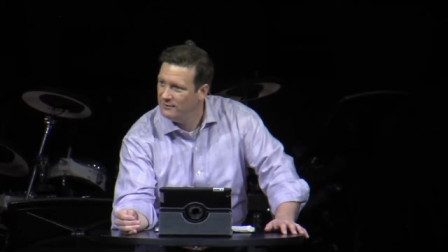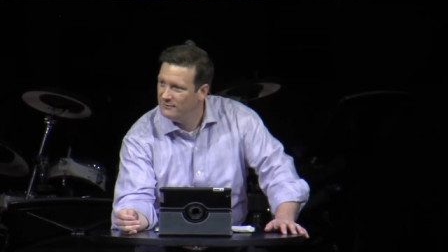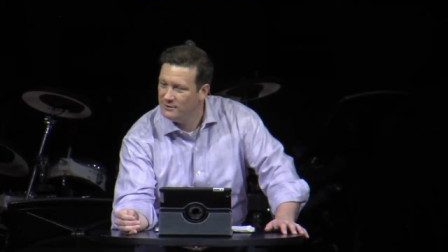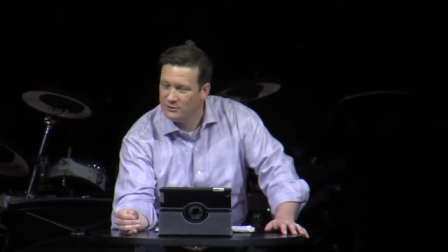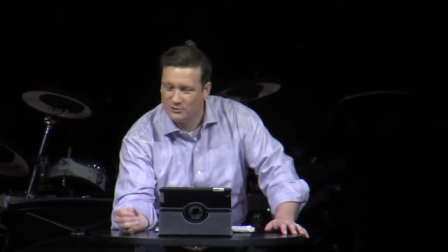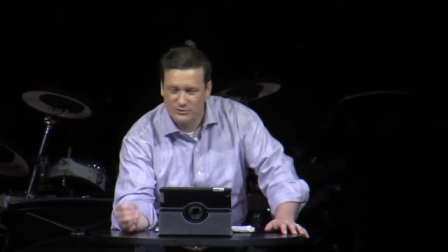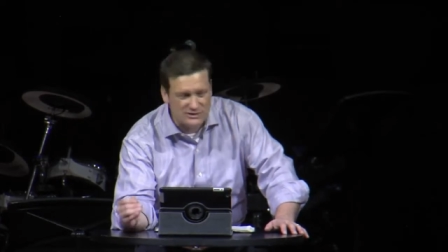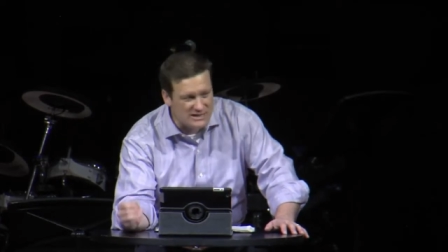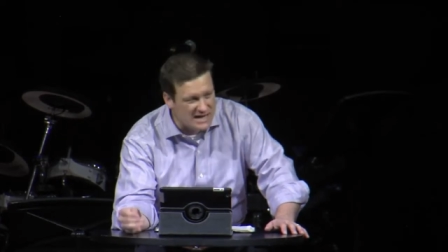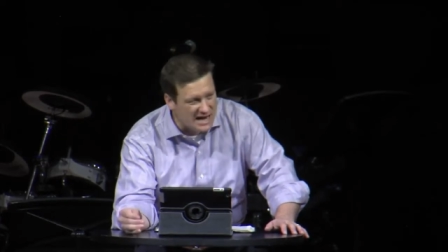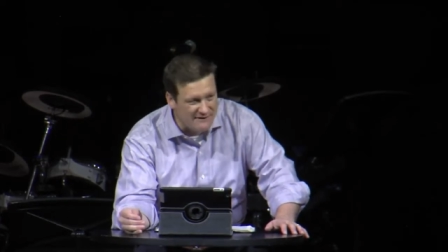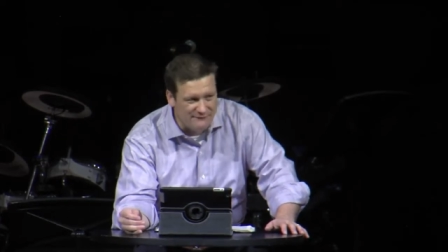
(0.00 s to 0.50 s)

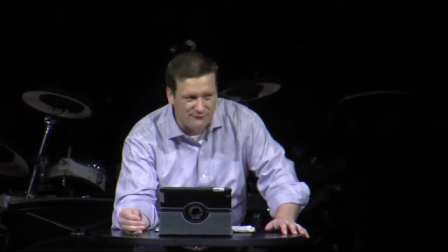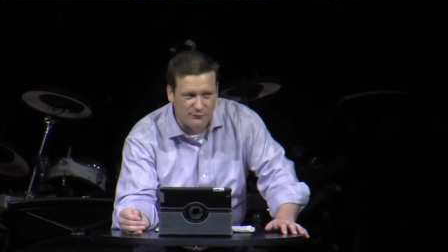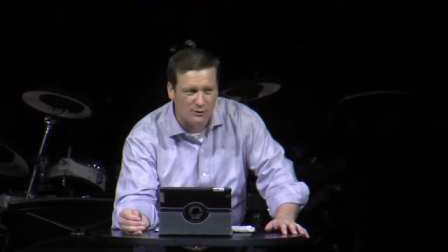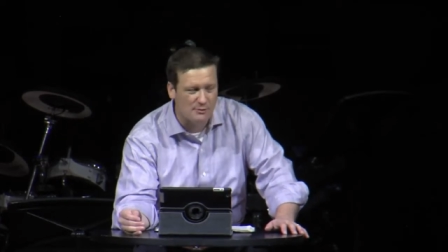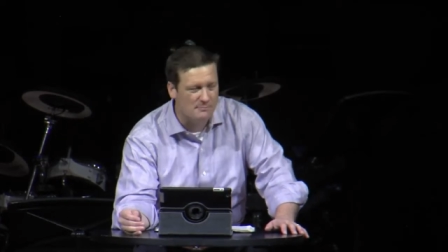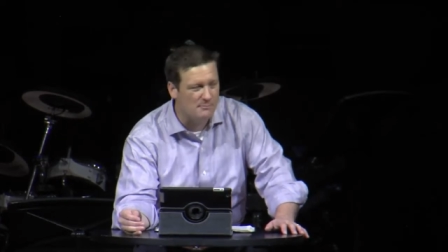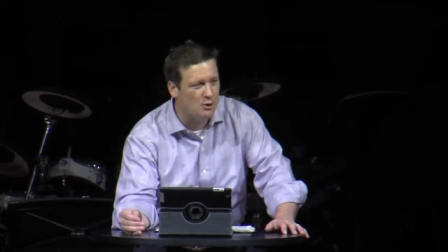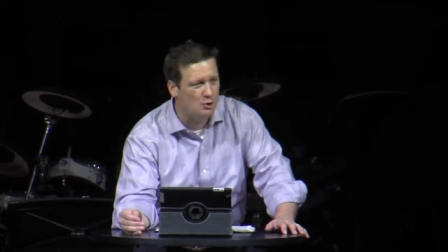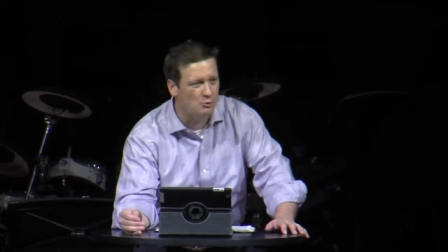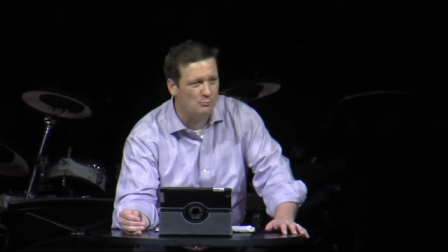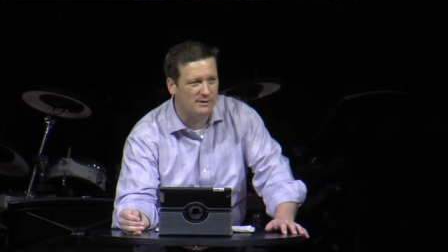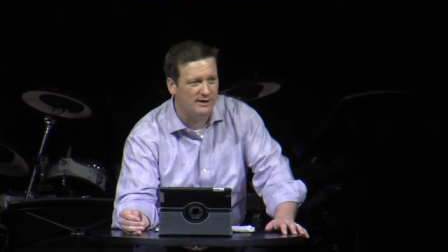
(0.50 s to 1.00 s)
There's never a
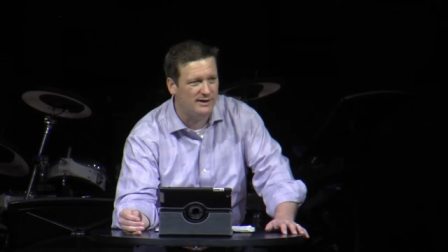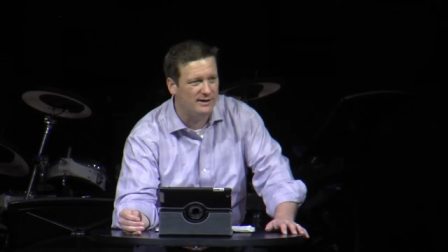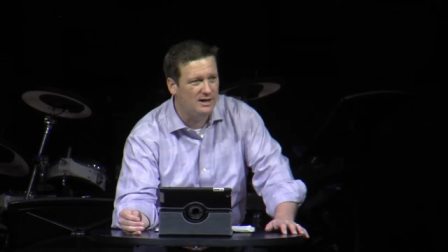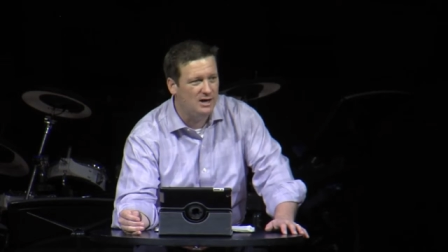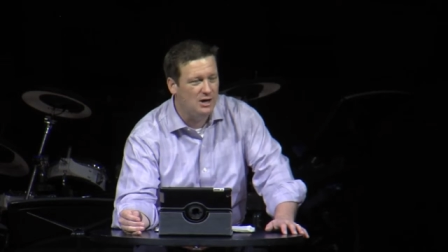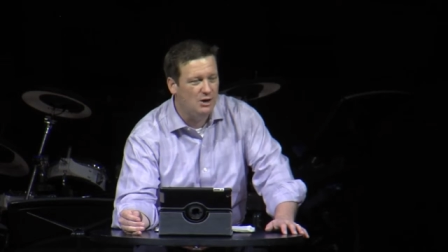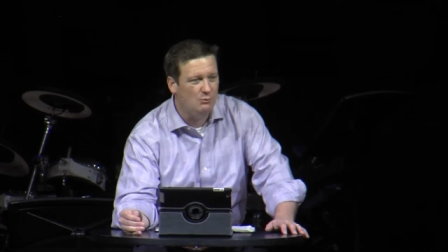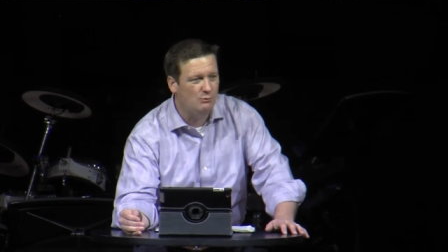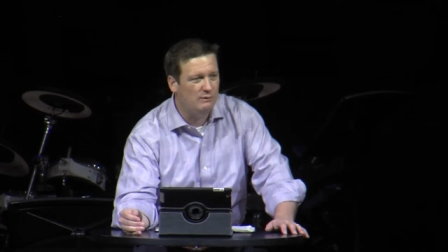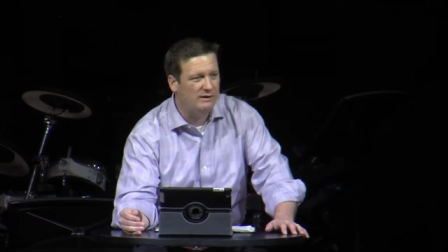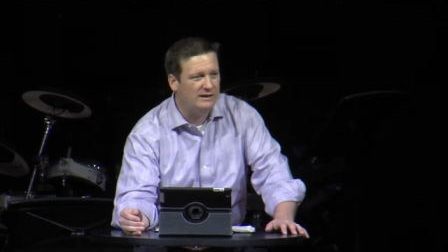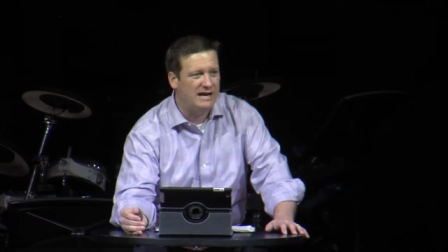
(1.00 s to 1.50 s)
moment
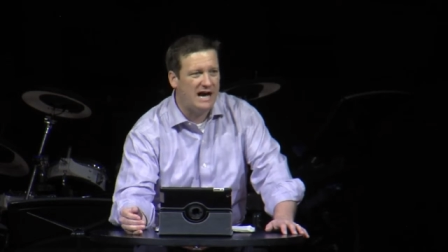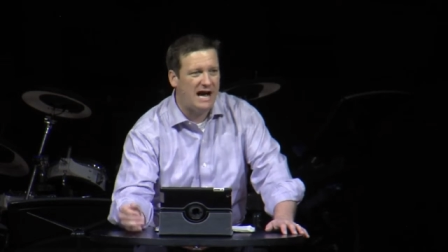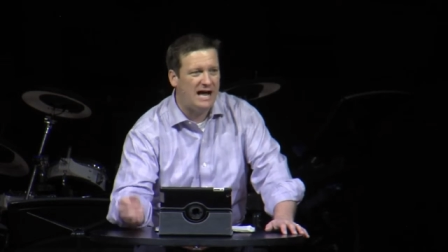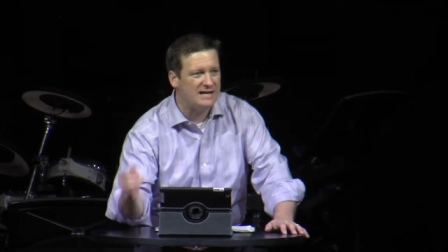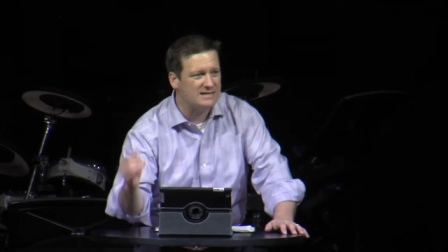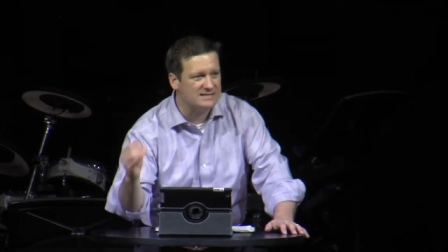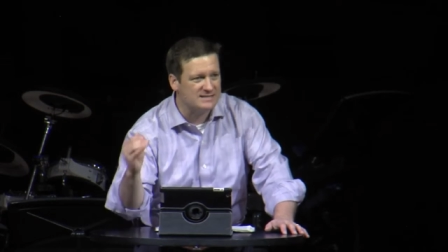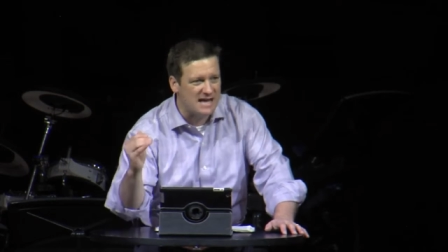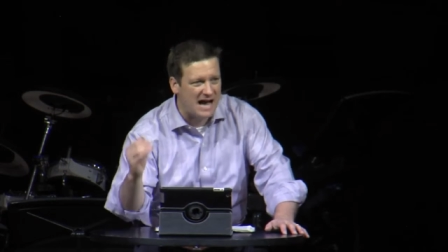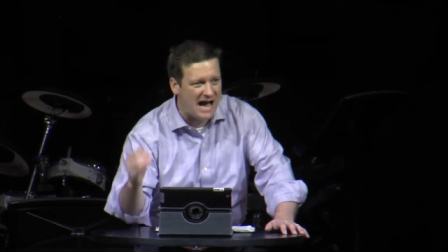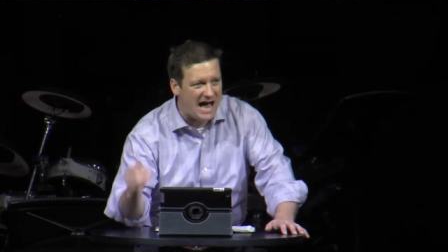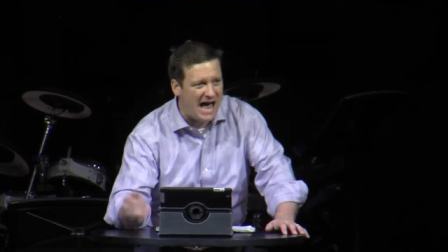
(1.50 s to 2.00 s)
when God
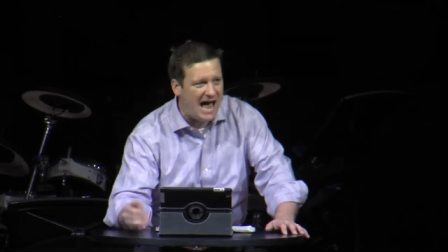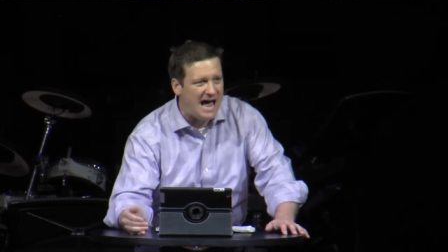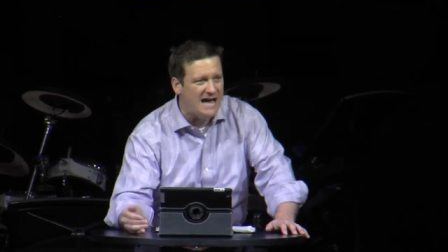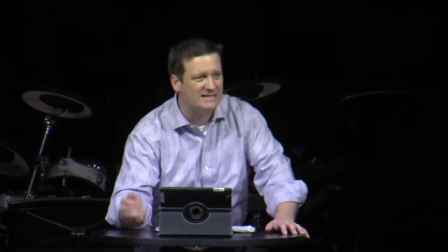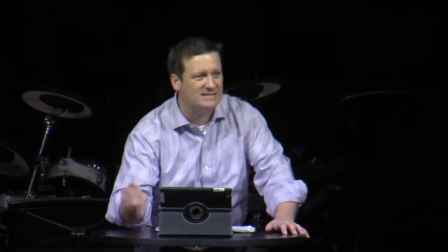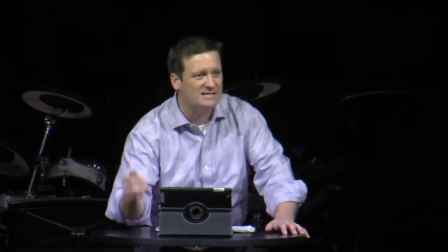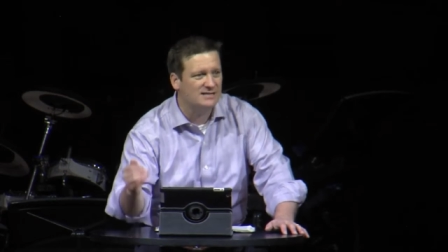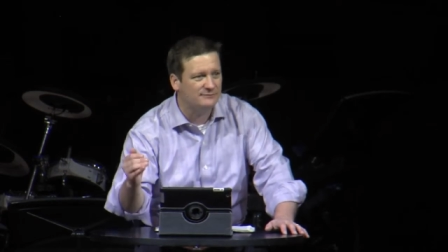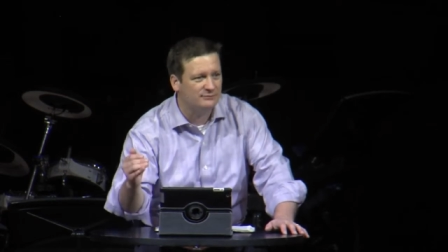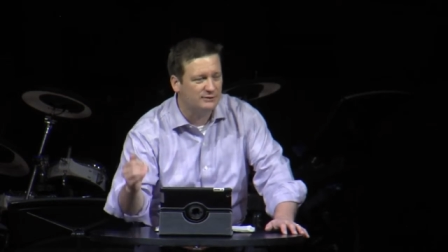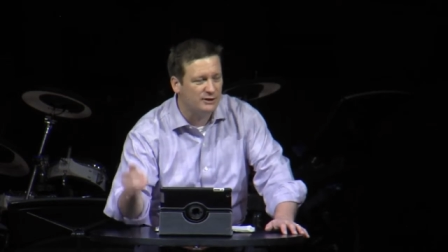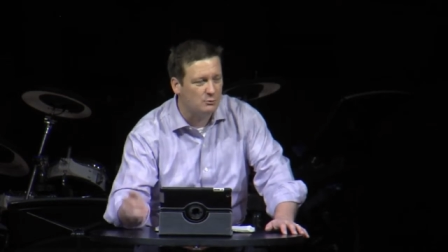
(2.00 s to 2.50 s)
is not
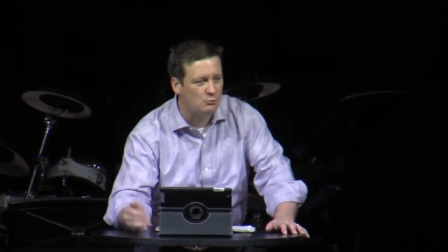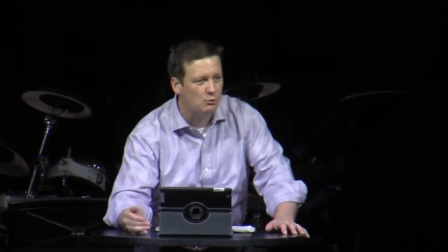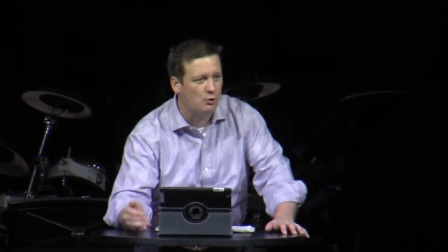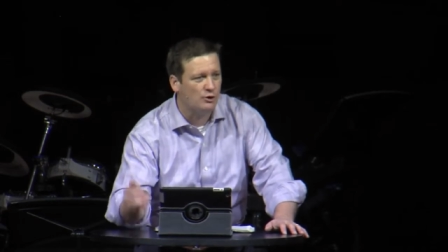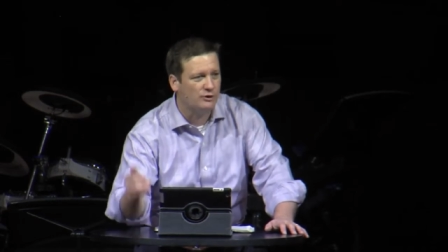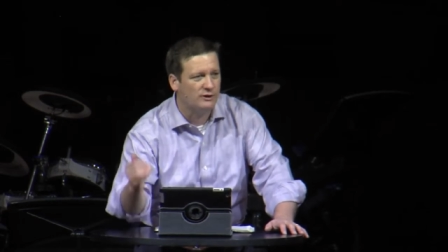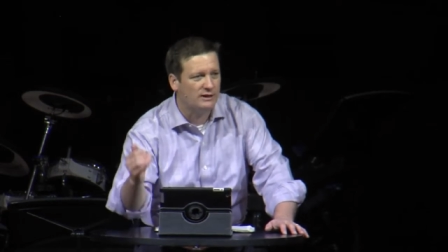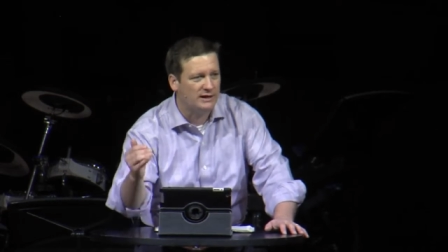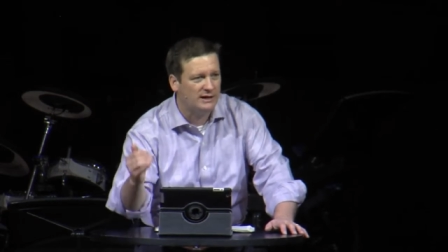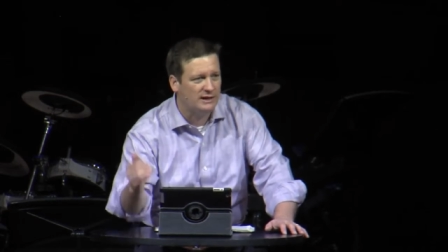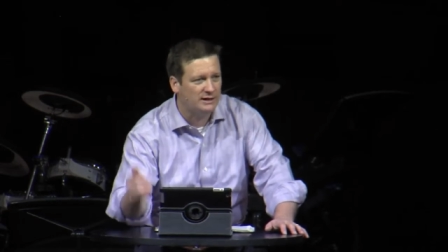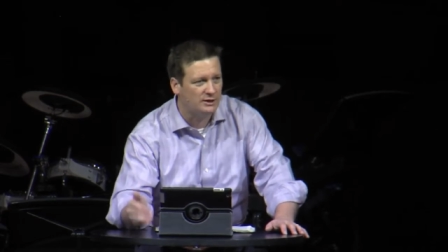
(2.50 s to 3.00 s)
actively
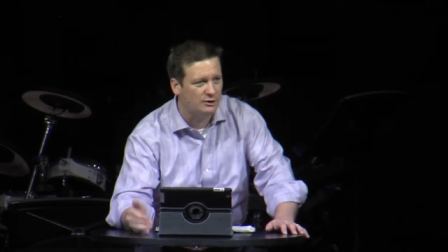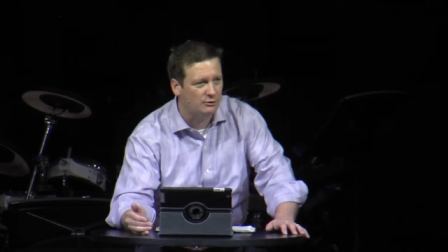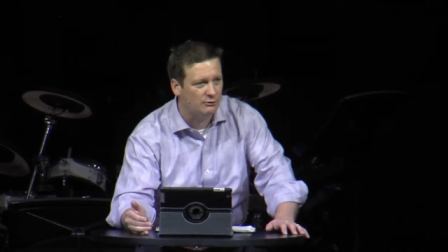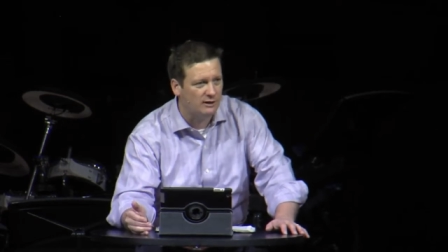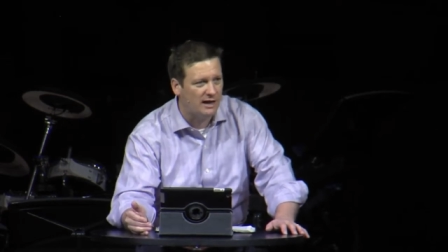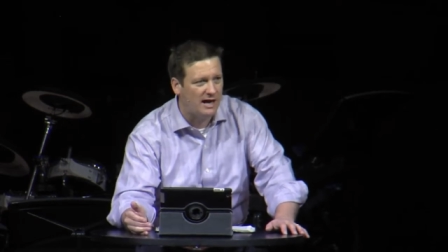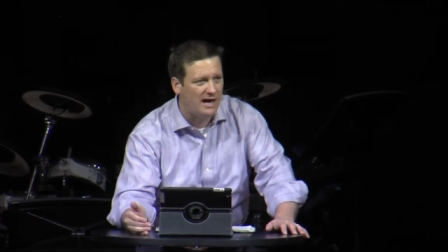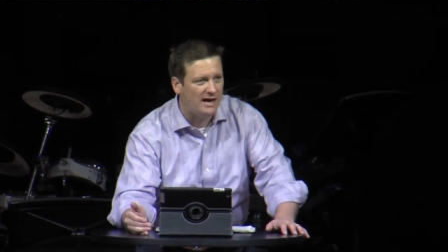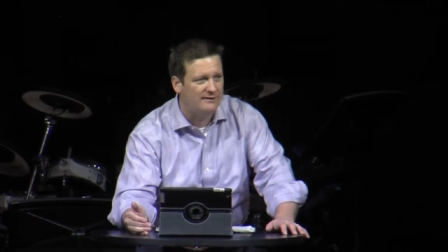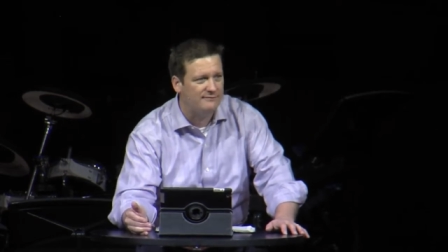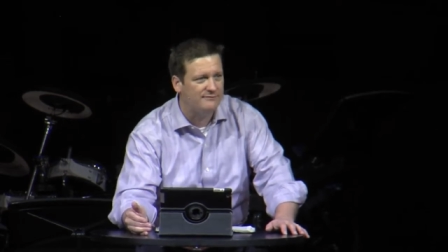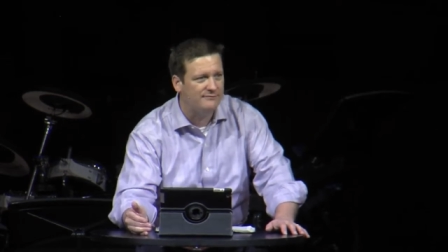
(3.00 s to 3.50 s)
working in your
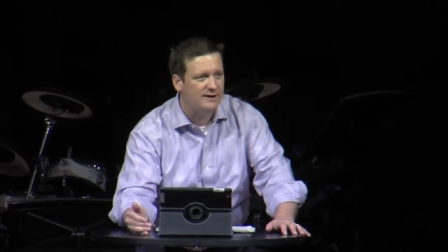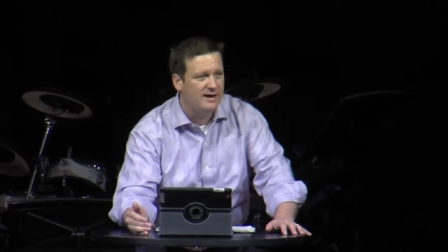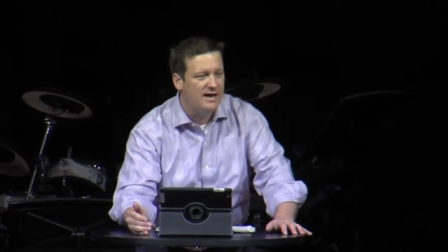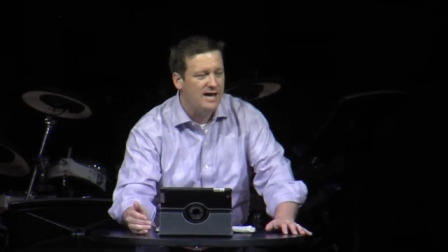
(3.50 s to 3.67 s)
life.